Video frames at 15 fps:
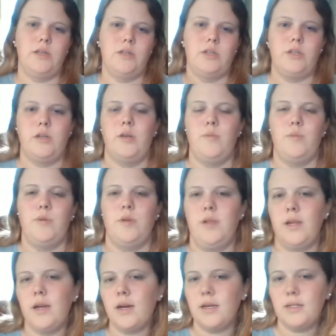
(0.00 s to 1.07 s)
and chips or
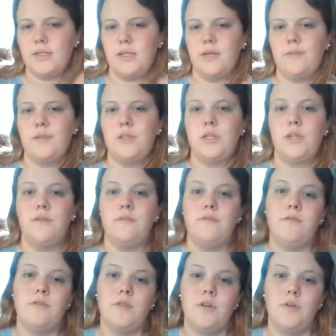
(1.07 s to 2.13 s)
like a sandwich and
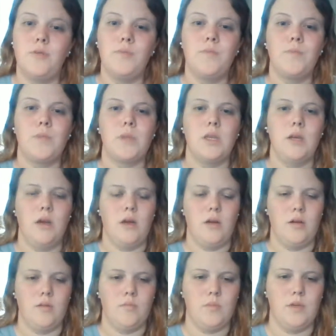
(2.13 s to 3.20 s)
fruit.
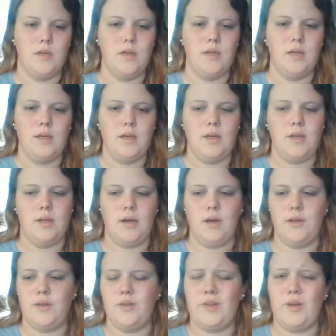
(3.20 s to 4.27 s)
Um,
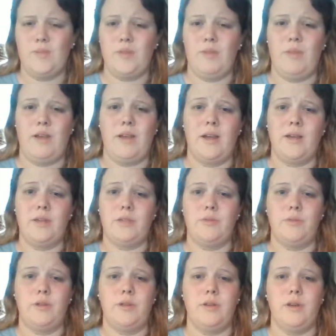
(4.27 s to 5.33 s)
Other times I'm like, I
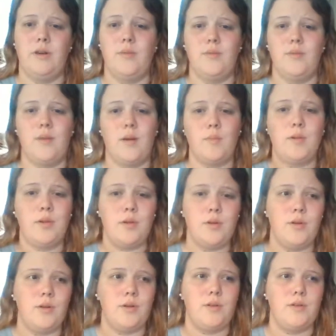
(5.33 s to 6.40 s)
just want ramen
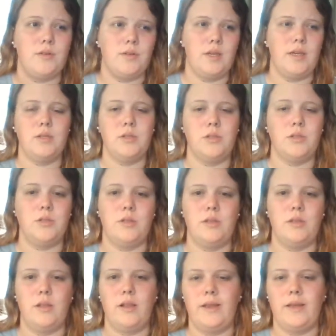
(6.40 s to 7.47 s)
noodles and
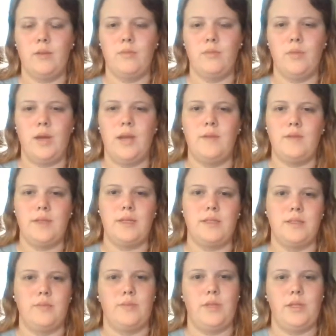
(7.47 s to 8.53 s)
like I'll have like
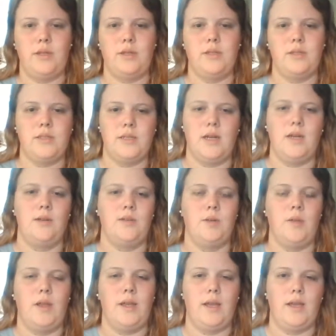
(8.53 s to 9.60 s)
something on the side
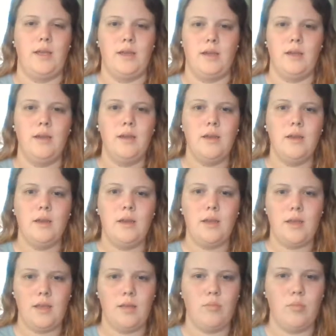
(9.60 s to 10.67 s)
so like I can
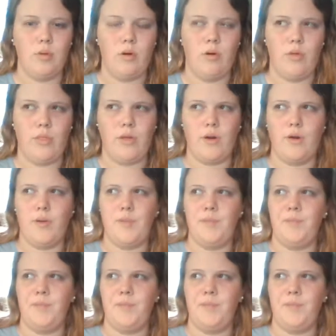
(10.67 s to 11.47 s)
eat both.